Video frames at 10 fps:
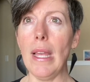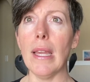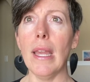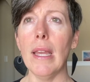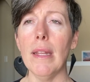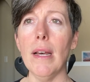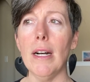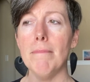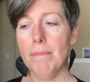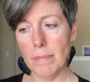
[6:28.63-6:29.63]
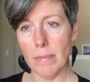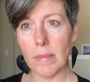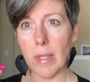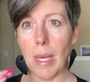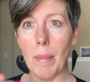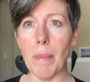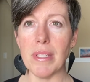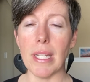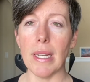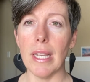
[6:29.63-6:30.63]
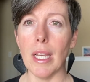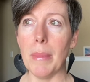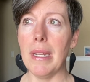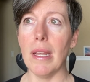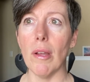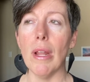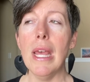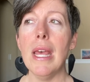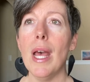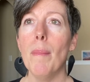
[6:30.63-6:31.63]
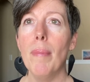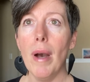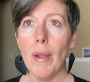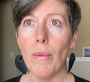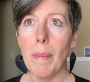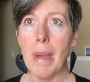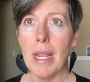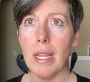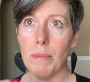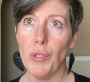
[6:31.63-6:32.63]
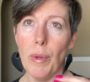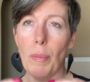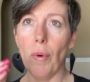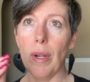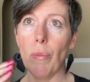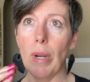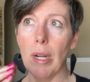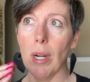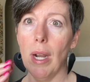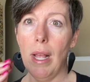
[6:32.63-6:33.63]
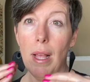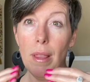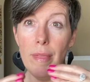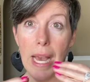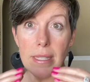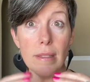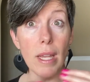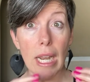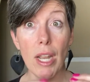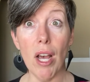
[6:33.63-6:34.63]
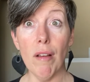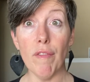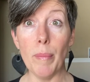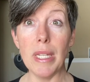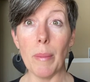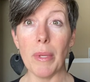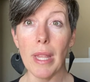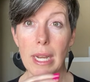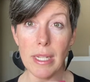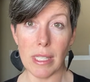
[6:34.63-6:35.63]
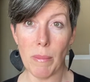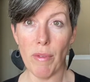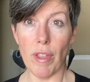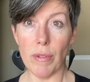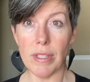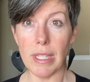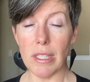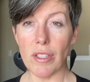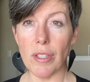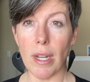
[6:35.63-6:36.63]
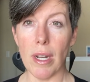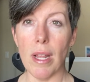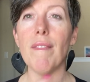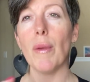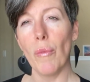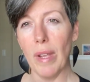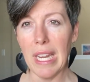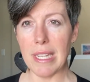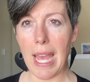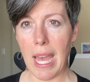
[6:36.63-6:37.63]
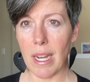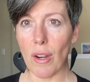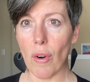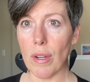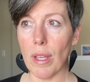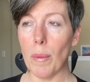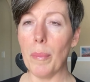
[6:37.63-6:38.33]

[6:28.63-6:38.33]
And I'm steadily coming down, but we may come to a point where that's not enough. Manipulating some of those things is not enough, and we need to add in cardio.